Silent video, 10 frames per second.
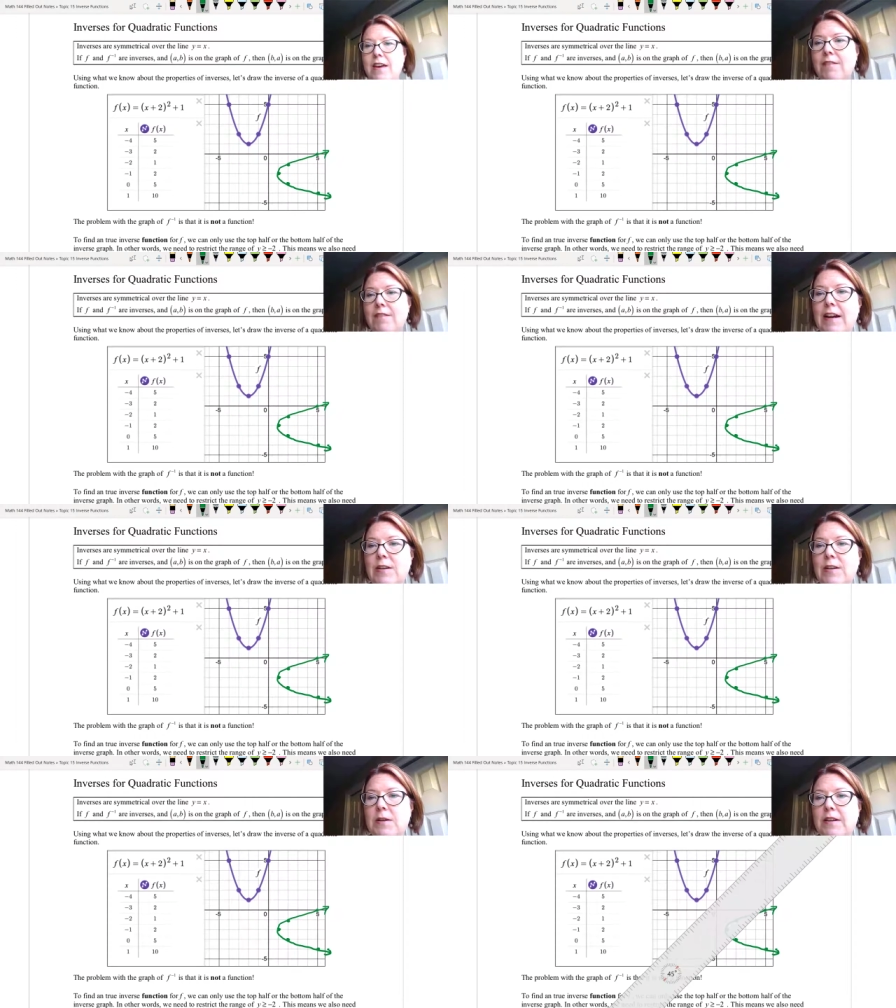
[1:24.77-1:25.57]
In
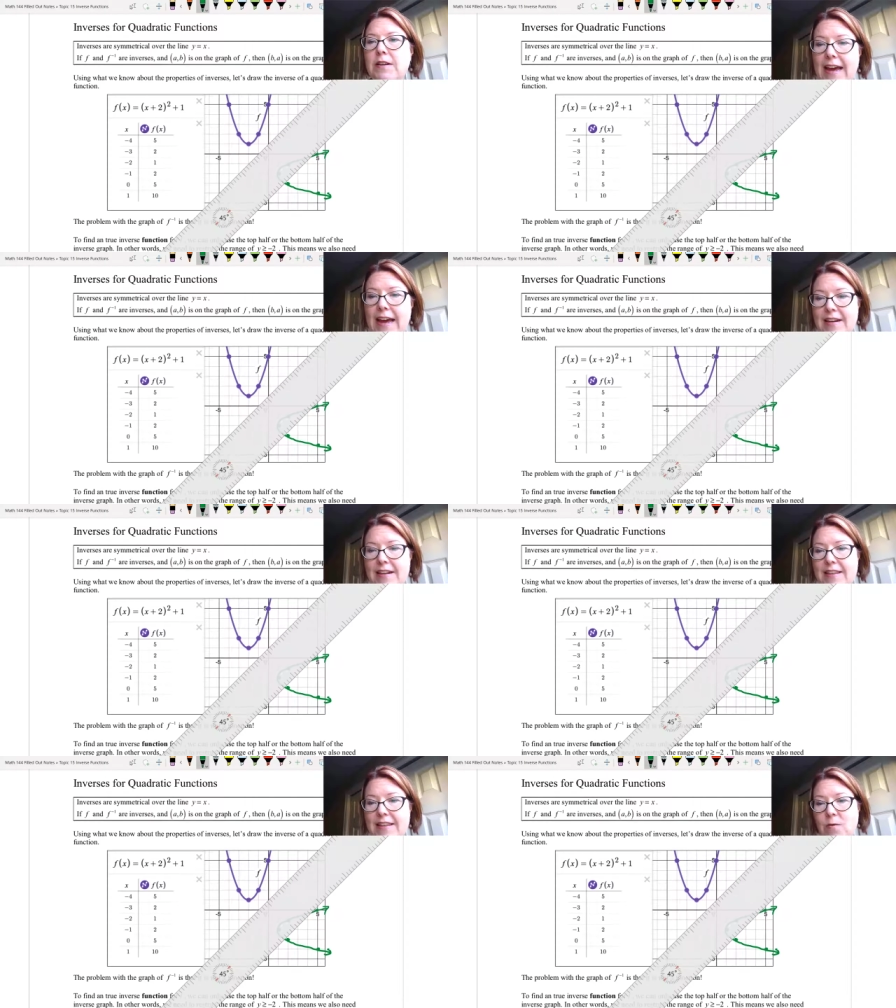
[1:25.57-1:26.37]
fact, we could add
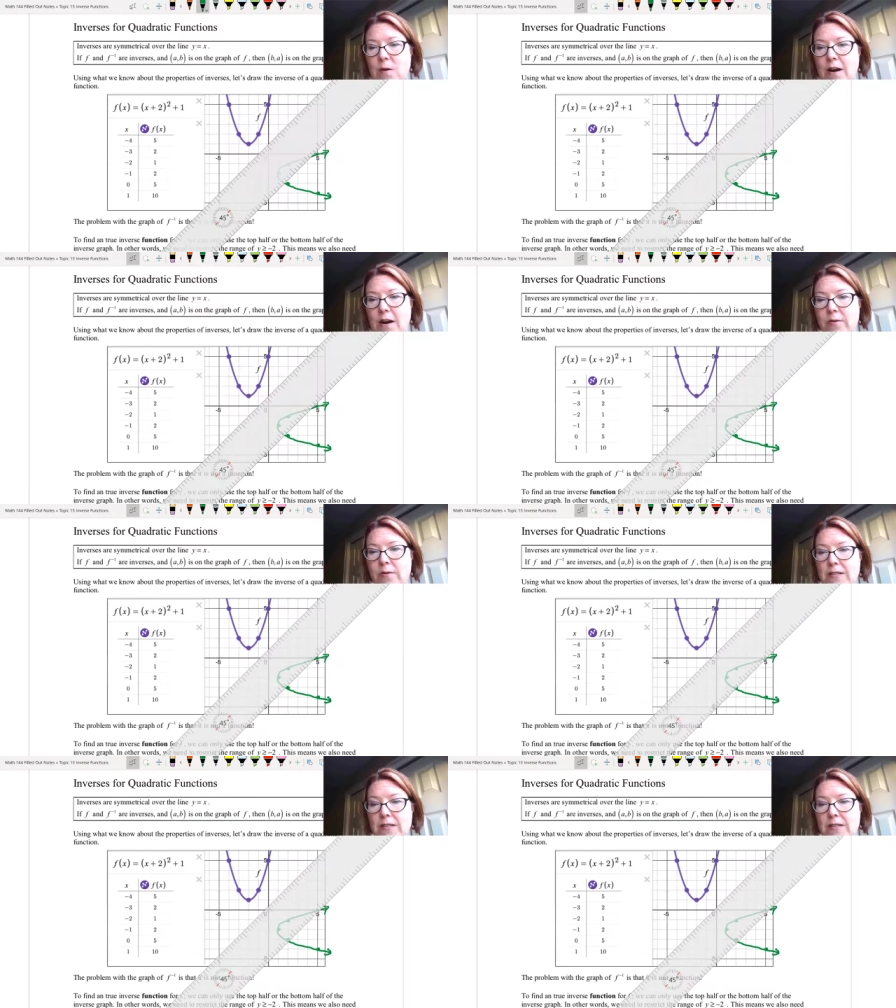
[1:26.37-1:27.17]
that y
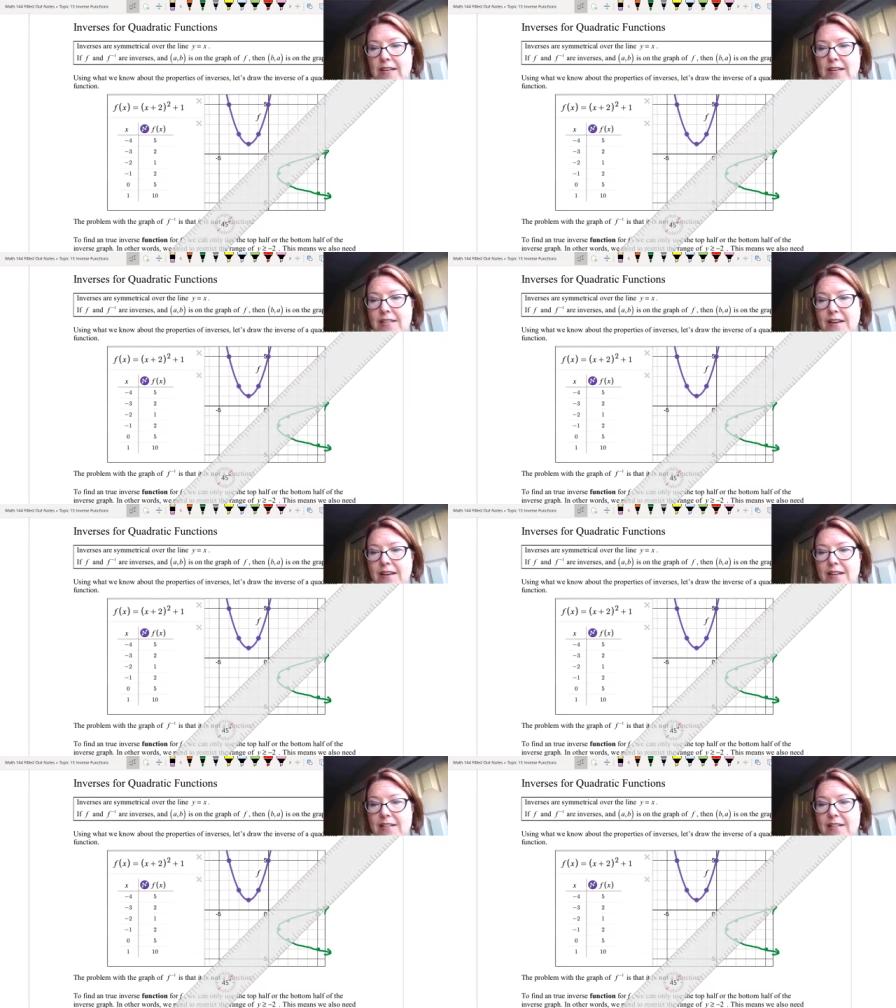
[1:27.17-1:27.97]
equals x
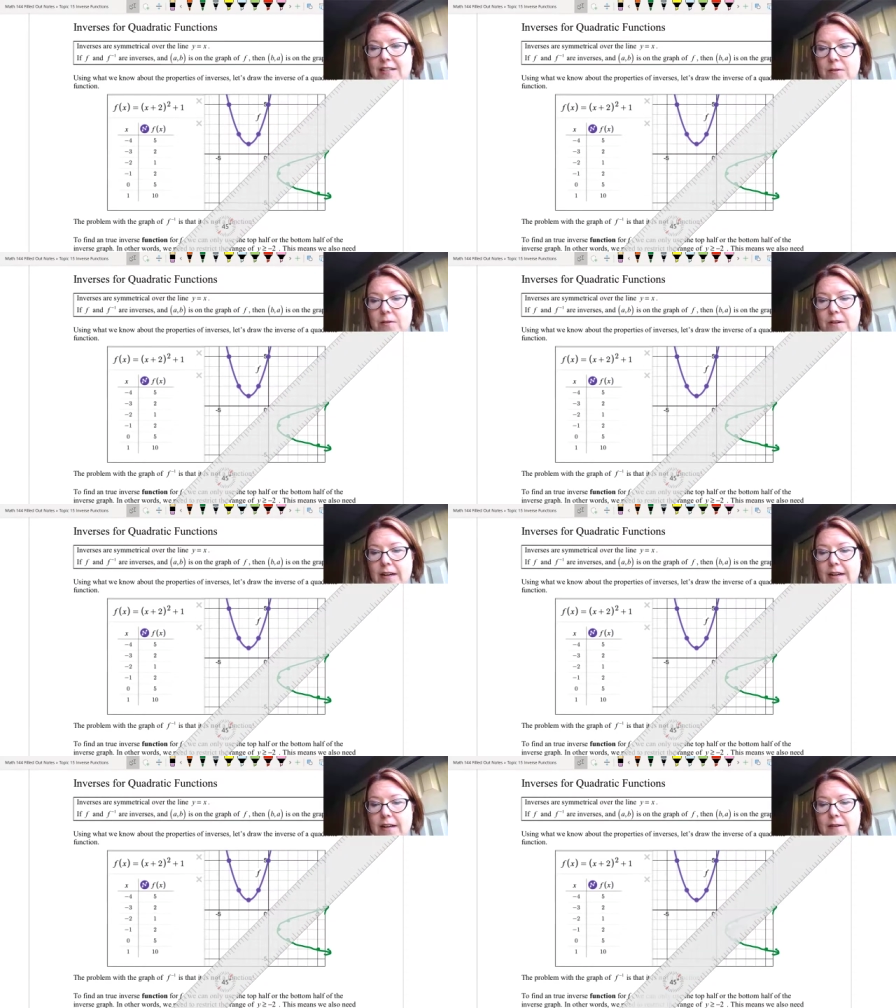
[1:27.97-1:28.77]
line and take a look
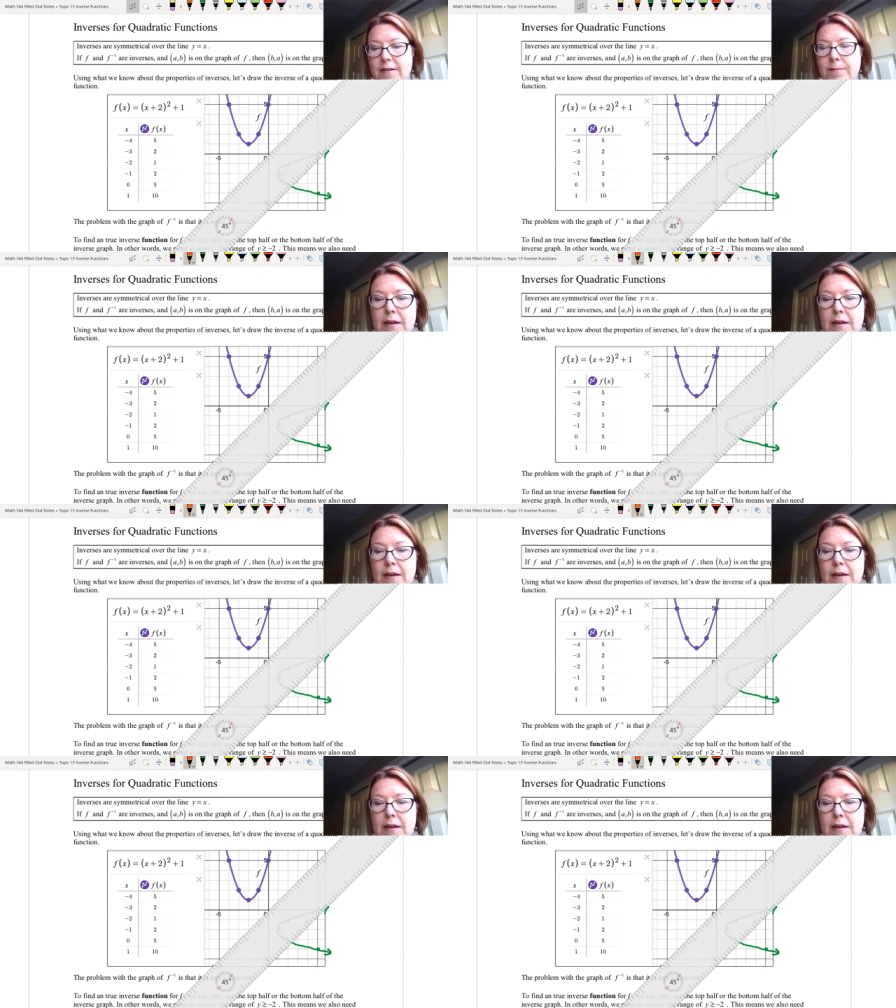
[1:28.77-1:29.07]
at it.